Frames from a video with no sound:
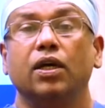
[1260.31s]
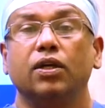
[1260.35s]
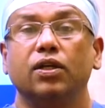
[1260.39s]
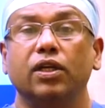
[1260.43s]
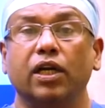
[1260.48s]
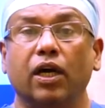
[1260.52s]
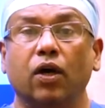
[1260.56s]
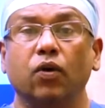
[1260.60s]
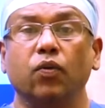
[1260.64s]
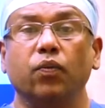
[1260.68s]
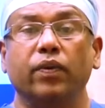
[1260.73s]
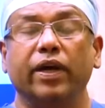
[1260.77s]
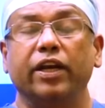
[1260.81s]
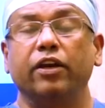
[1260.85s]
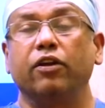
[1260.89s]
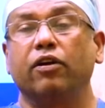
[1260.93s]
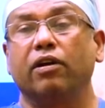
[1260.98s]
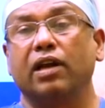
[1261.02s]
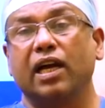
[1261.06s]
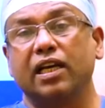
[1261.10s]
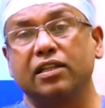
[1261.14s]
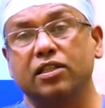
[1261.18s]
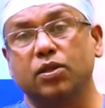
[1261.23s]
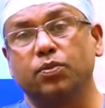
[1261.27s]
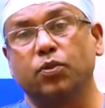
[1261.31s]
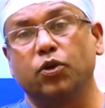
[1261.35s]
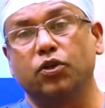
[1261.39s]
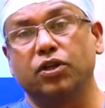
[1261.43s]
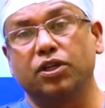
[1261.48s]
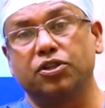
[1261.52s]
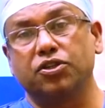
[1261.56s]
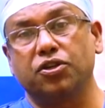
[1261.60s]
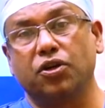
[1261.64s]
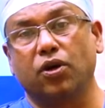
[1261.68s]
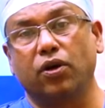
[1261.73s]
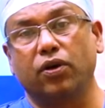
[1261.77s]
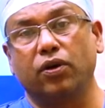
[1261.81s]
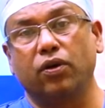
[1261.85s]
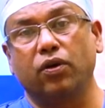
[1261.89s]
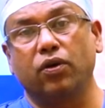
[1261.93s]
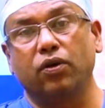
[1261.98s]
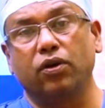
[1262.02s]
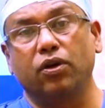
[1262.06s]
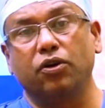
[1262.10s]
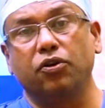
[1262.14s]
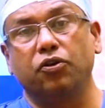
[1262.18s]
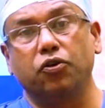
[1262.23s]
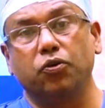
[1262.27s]
Now, when you're asked about a short
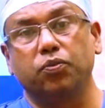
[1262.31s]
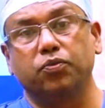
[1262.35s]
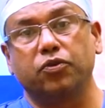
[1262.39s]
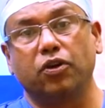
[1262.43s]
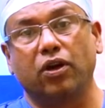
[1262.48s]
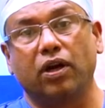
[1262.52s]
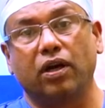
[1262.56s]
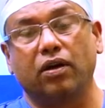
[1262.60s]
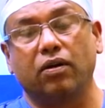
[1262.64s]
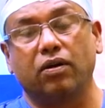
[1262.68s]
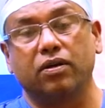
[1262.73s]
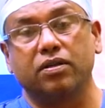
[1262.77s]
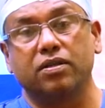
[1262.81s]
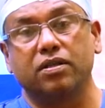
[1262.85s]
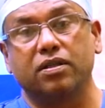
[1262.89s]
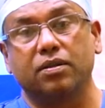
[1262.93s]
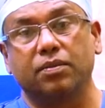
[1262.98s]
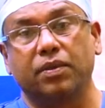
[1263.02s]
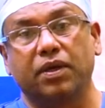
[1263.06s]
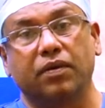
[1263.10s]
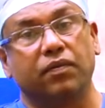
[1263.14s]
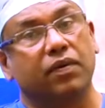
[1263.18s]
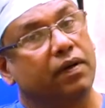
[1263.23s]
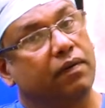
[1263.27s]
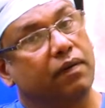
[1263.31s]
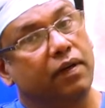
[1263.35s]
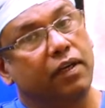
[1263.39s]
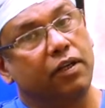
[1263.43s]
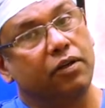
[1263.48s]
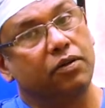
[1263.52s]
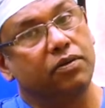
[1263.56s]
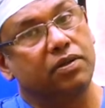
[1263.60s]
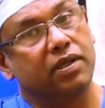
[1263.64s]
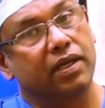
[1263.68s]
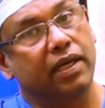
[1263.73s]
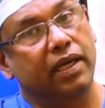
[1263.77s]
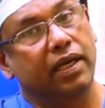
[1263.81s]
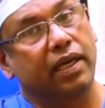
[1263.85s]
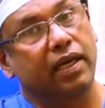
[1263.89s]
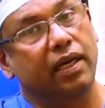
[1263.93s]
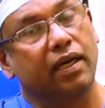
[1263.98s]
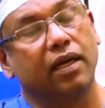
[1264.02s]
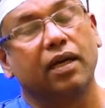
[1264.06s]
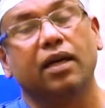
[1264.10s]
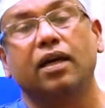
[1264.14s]
note on tube thoracostomy, what will you say?